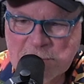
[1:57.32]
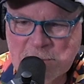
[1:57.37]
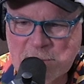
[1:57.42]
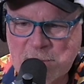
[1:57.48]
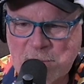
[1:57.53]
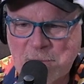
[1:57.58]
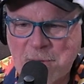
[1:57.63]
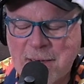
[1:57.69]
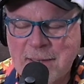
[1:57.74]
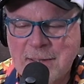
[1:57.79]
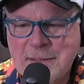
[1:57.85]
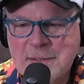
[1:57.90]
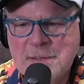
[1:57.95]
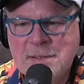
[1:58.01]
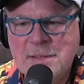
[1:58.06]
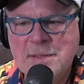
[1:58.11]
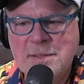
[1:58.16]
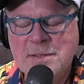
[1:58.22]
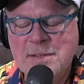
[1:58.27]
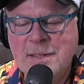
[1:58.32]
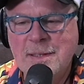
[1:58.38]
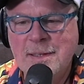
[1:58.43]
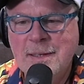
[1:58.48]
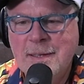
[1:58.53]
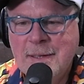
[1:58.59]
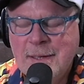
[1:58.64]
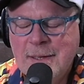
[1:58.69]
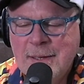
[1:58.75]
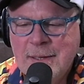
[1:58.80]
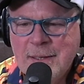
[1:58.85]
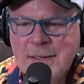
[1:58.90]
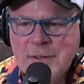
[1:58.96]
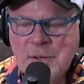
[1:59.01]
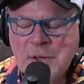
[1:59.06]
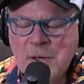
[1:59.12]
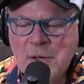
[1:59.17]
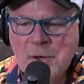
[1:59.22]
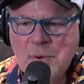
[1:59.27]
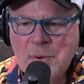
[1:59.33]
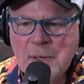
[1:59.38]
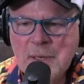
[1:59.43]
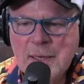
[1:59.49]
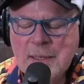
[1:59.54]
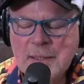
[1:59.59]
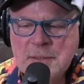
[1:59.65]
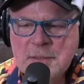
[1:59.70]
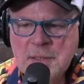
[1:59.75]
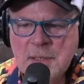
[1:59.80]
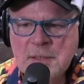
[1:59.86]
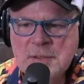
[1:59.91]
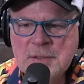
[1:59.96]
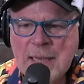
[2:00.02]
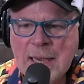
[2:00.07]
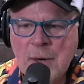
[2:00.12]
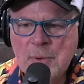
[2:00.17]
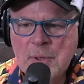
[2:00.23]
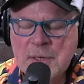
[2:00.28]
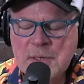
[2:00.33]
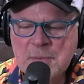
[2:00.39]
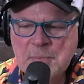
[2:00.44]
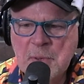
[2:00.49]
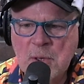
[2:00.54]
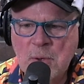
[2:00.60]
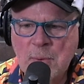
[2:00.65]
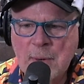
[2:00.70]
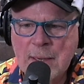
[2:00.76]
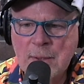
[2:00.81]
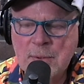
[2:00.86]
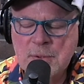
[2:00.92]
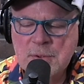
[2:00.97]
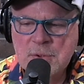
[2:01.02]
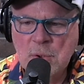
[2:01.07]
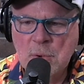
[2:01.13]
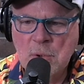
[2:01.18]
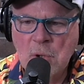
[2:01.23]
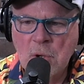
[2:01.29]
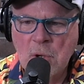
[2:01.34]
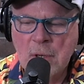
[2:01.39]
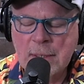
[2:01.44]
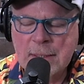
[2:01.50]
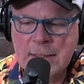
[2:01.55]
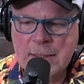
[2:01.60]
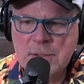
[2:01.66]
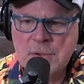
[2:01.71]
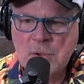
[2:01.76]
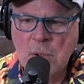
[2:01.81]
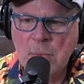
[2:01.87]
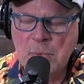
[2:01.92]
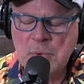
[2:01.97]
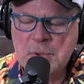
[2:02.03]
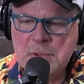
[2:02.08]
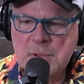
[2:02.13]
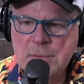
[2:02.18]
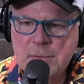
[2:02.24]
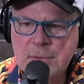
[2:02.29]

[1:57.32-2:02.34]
is great. This is, SIG Sauer has been around so long. It's almost,